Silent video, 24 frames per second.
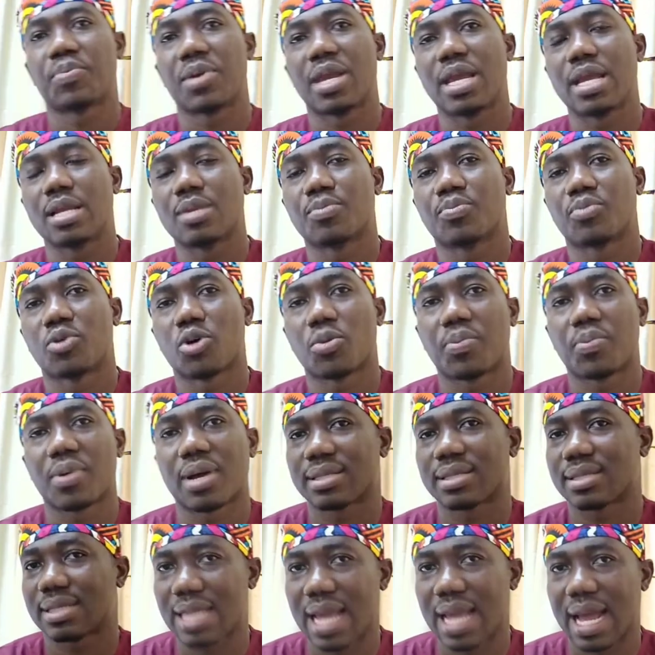pain proper
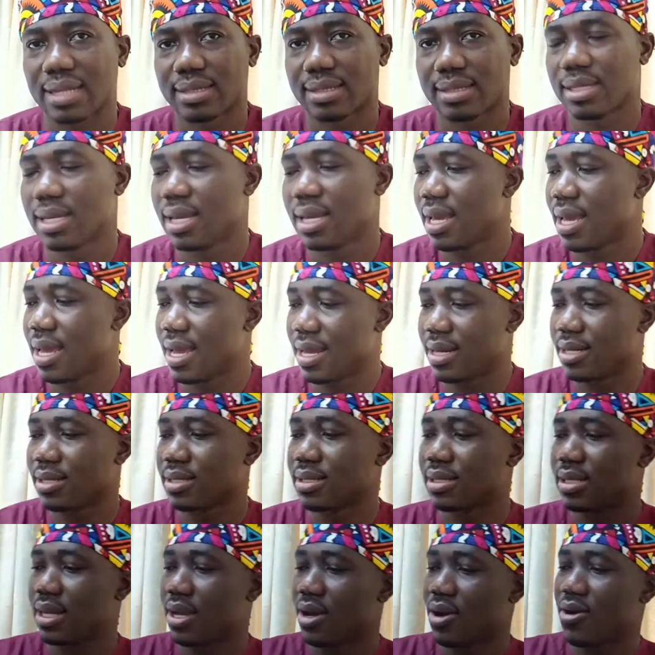starts.
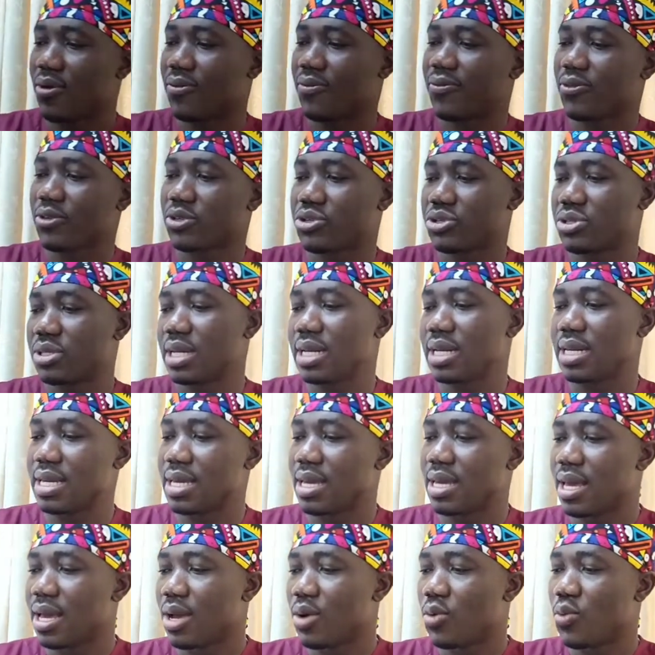And
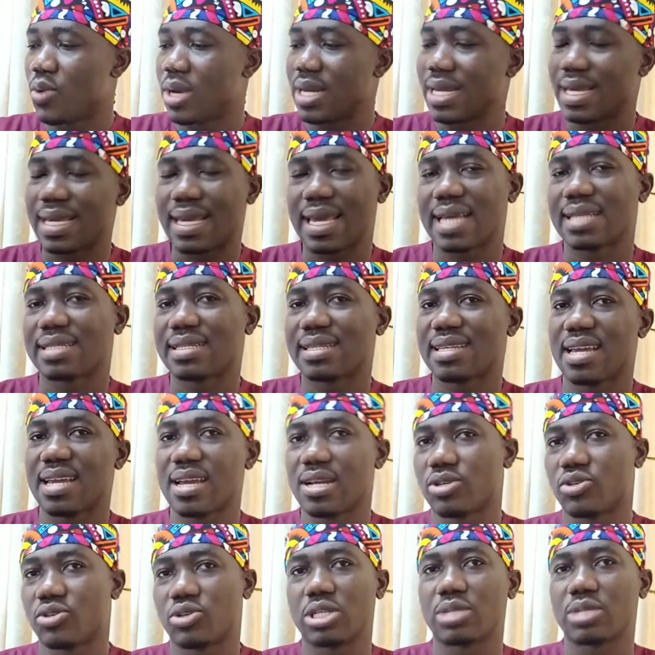unfortunately, when it gets
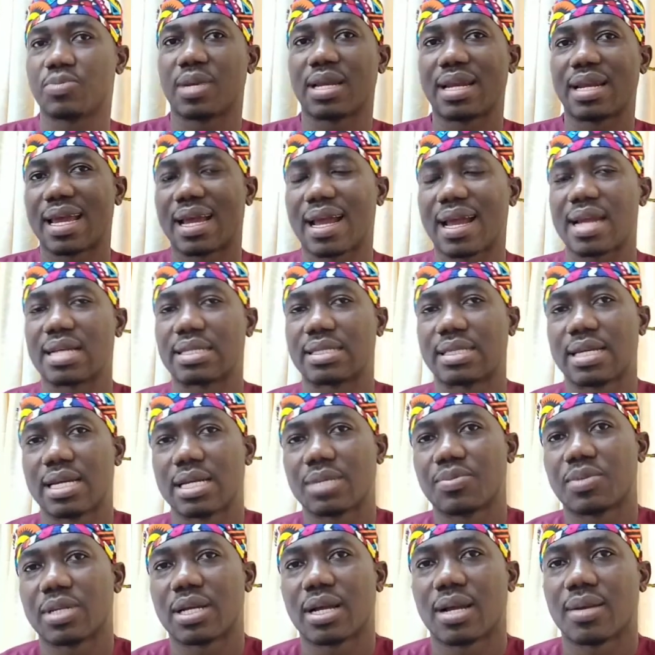here, treatment, like I
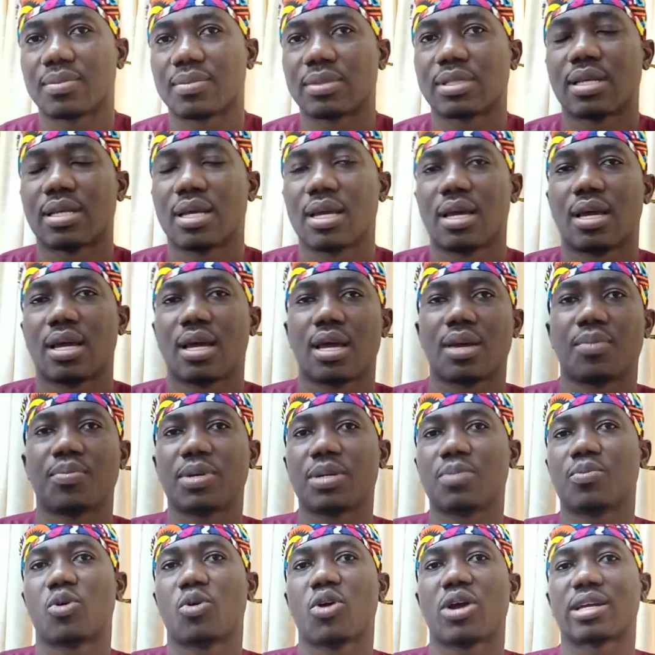said, becomes a
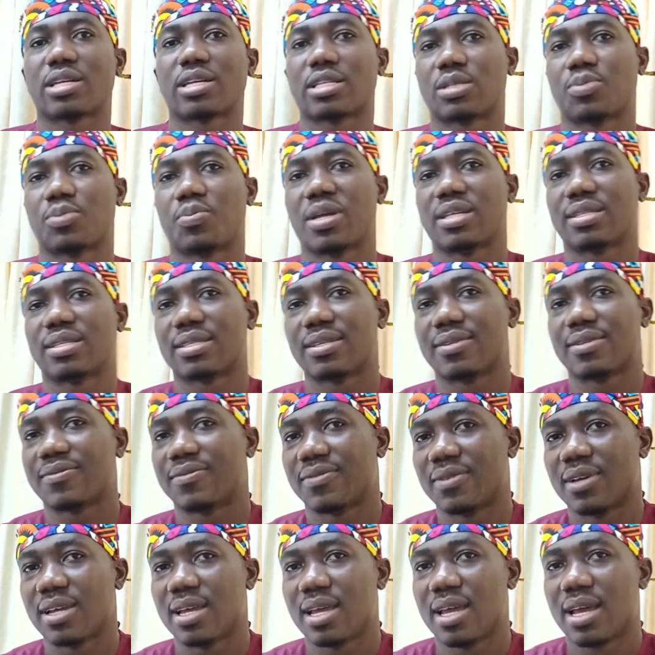bit more expensive
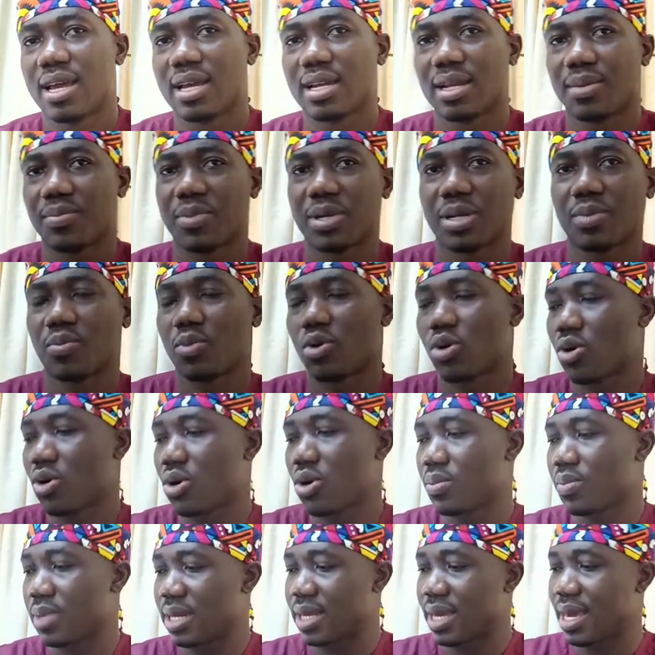and a bit more
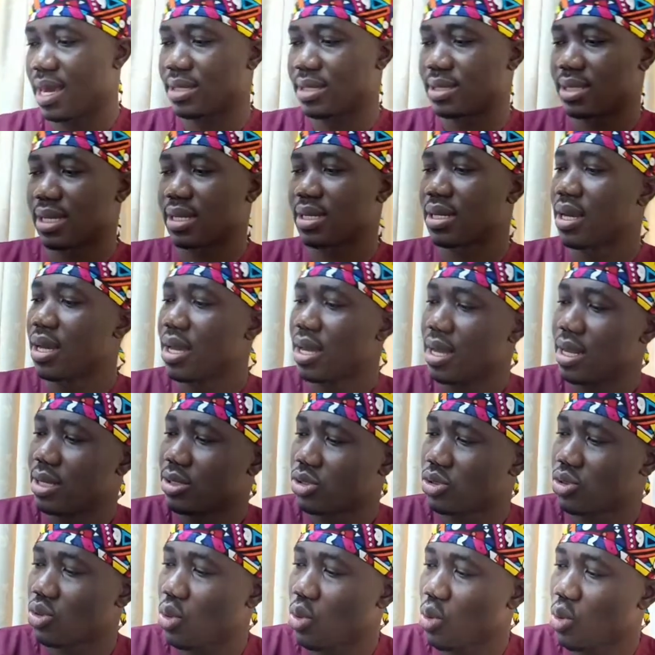complicated.
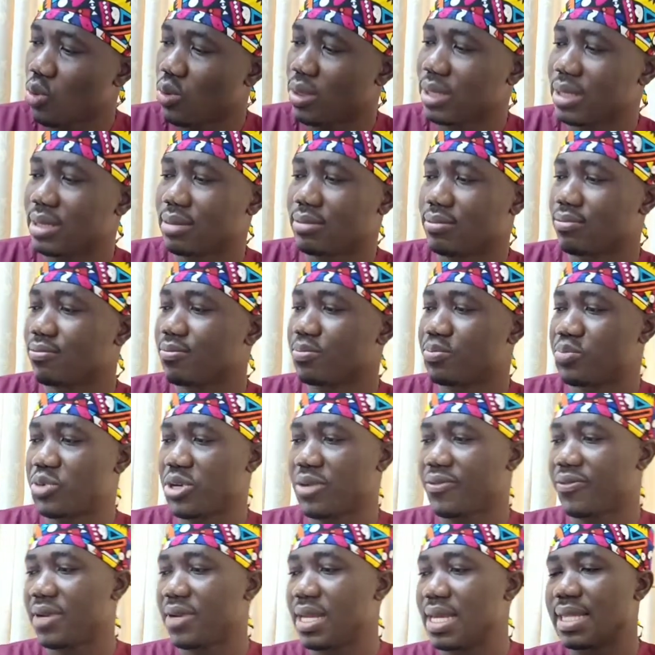So
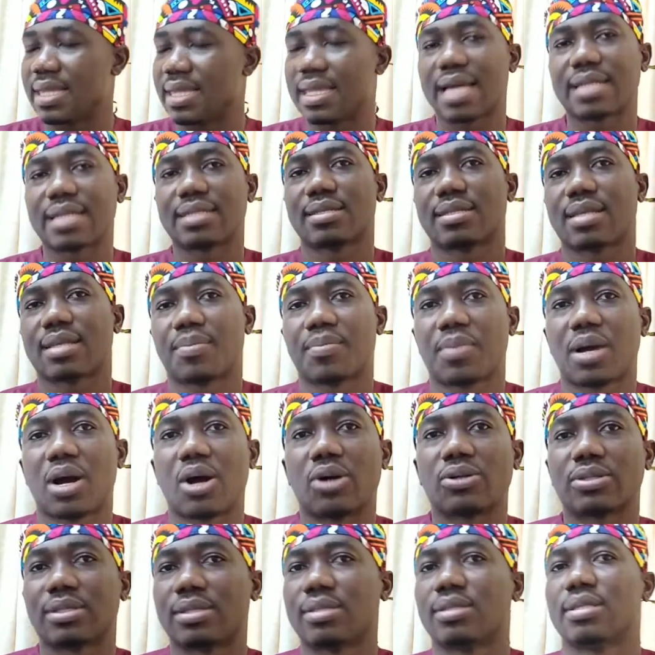briefly, that is
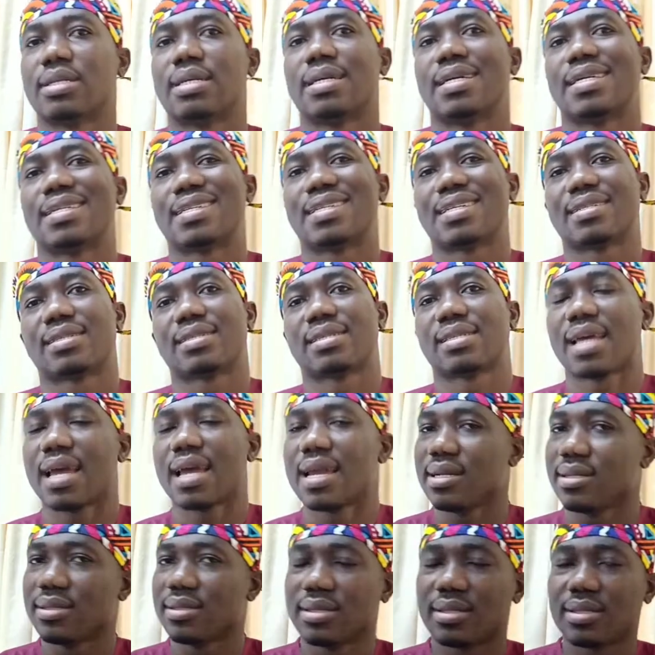about the
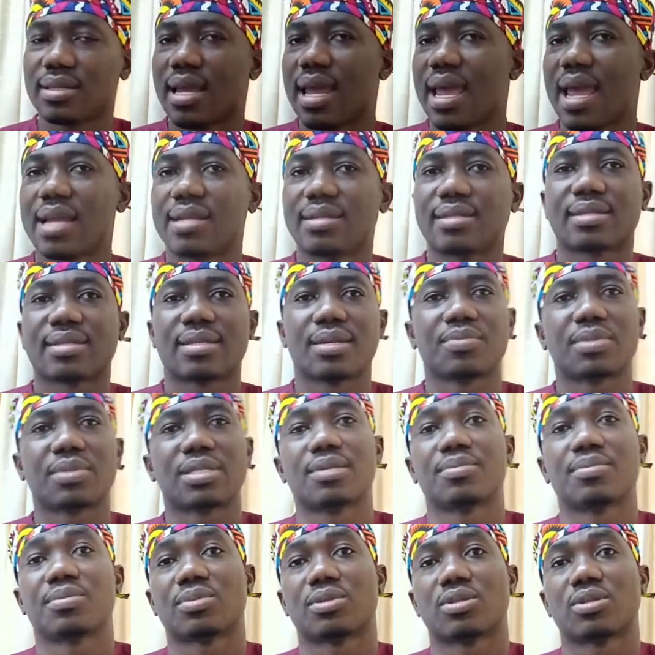signs and
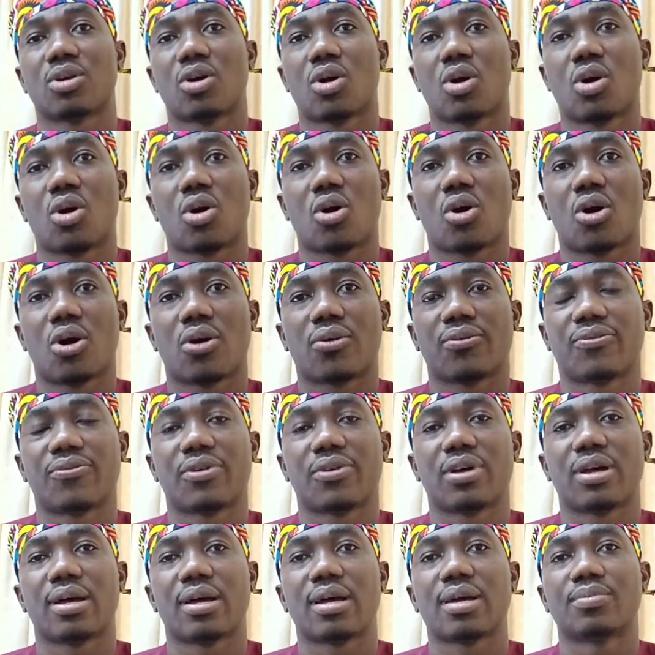symptoms of